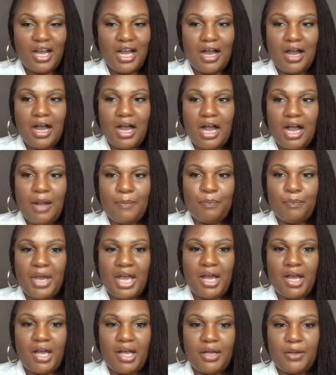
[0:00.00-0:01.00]
um,
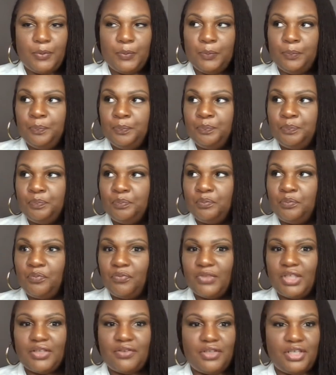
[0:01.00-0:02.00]
uh,
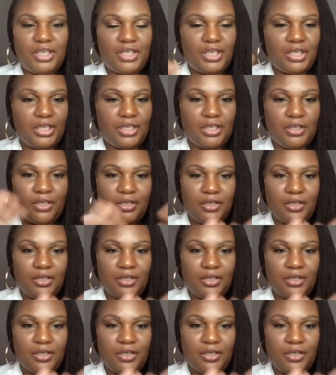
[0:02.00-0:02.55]
the